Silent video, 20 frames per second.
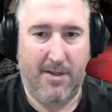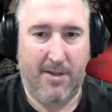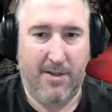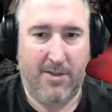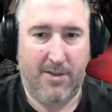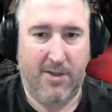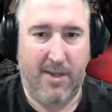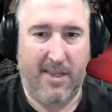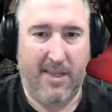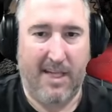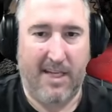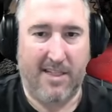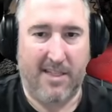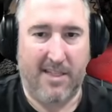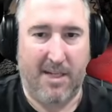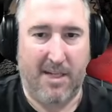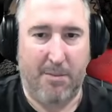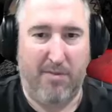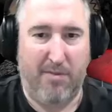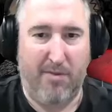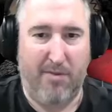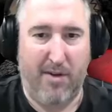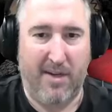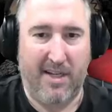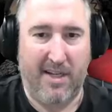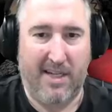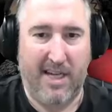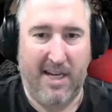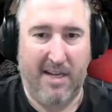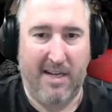So I think it's going to be fun to
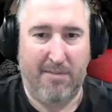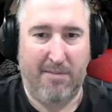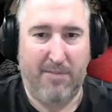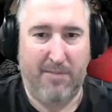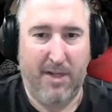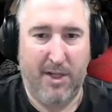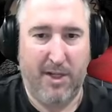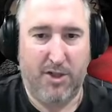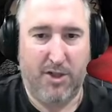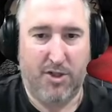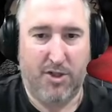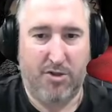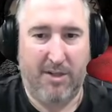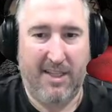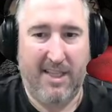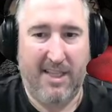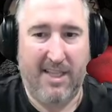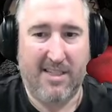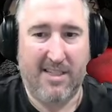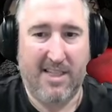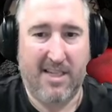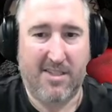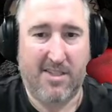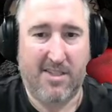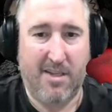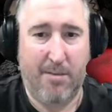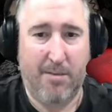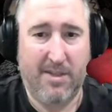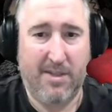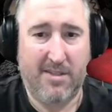kind of treat these as
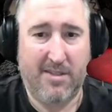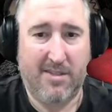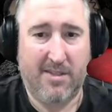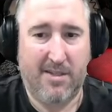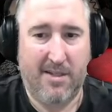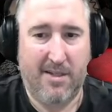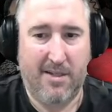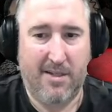summons.